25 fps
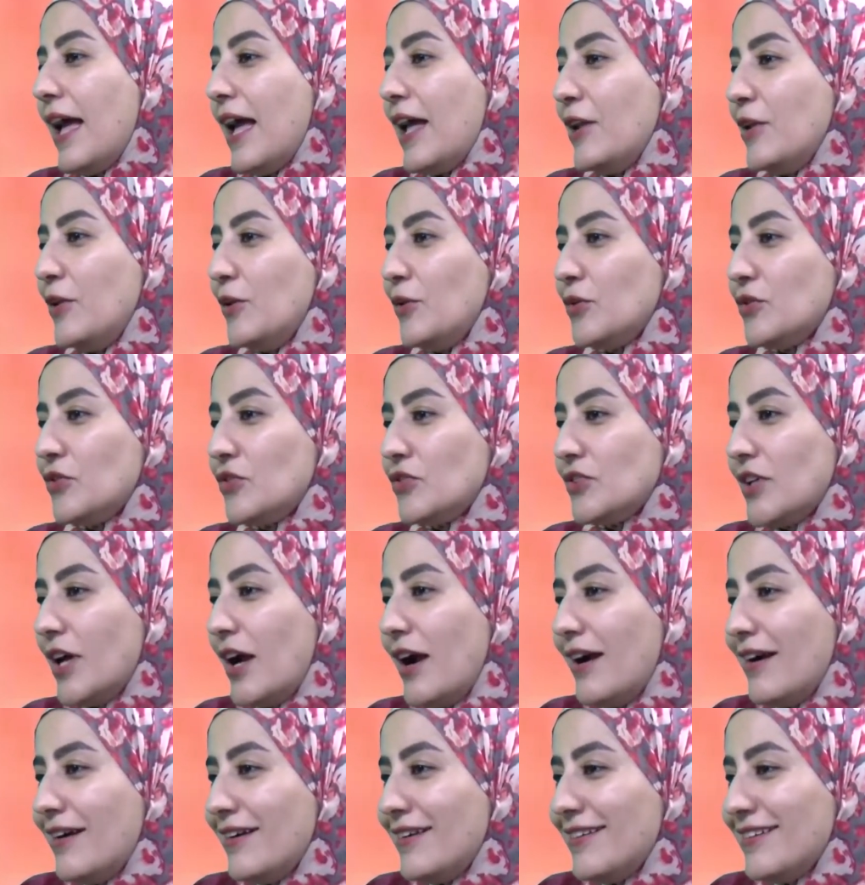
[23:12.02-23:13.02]
And you
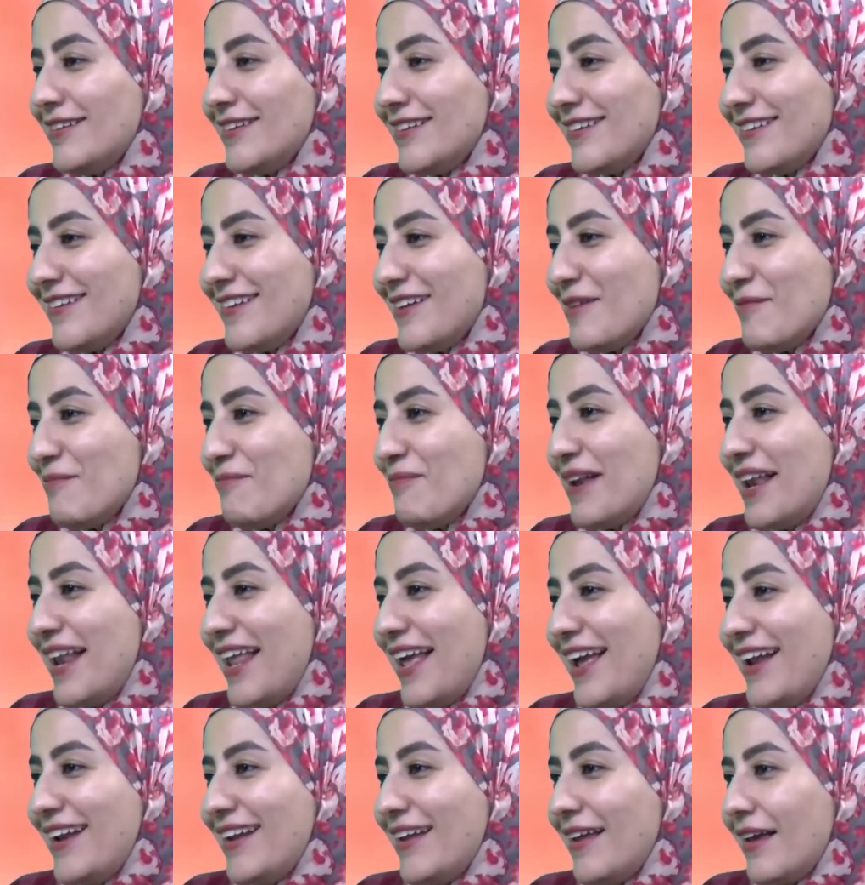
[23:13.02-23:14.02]
start
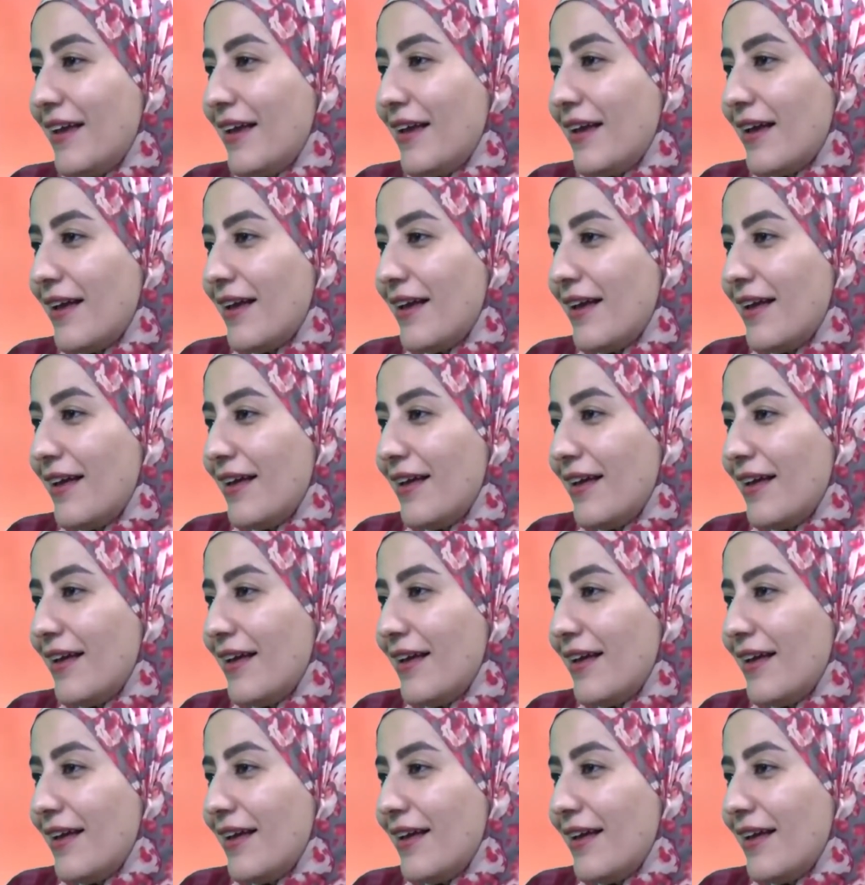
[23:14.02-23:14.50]
planning.